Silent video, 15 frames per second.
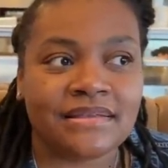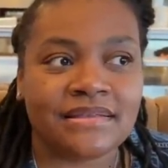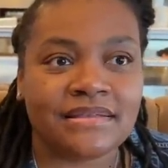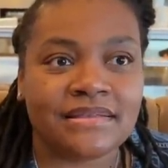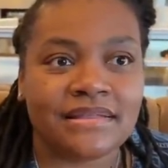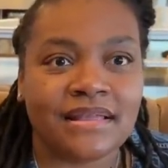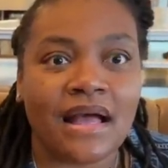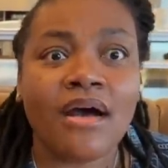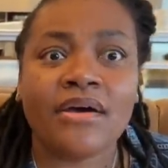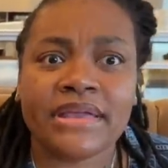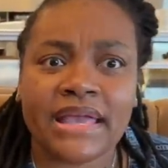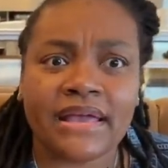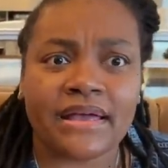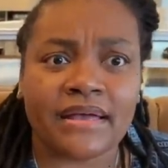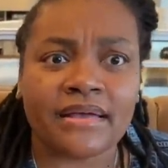No. Oh,
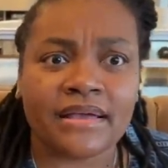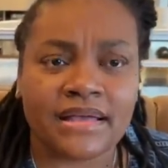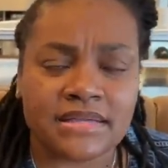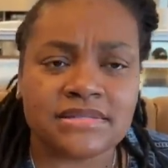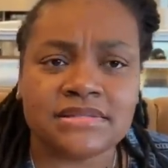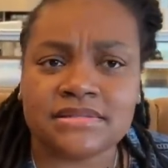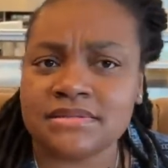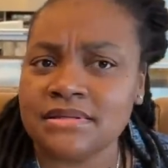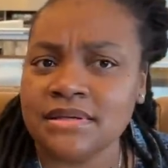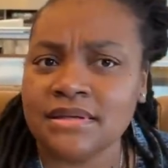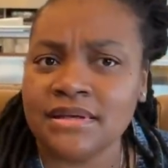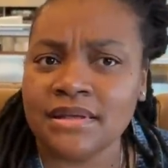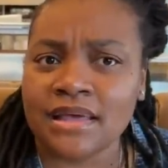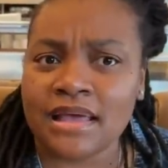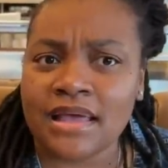yeah, because...
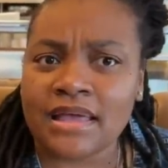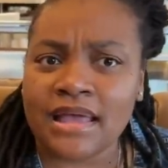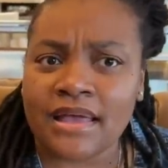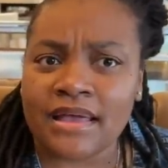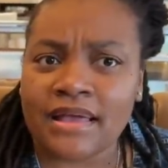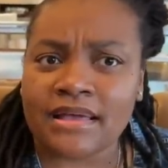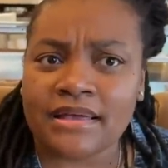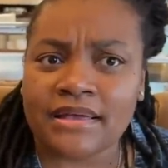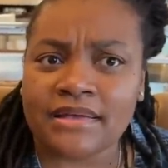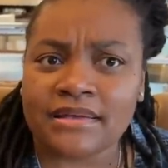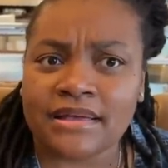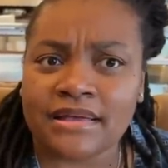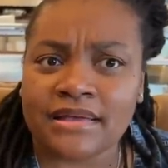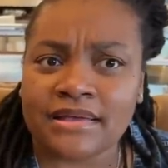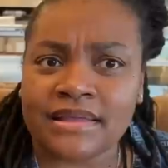Yeah, Ariel's birthday
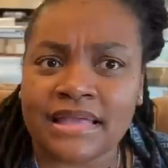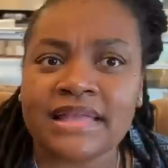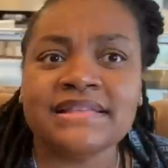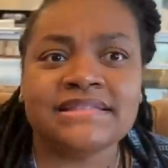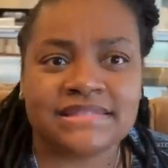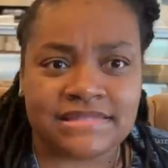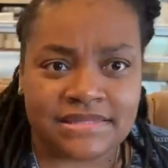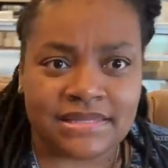is the first...